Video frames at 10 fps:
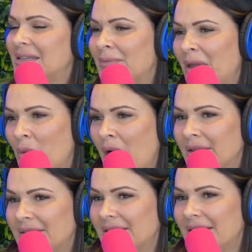to me
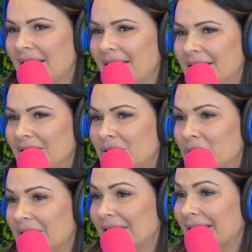once that
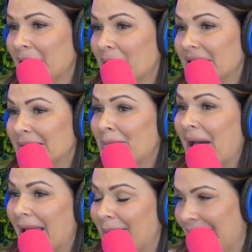Zoodealio is
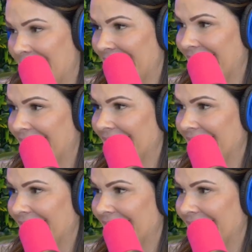my baby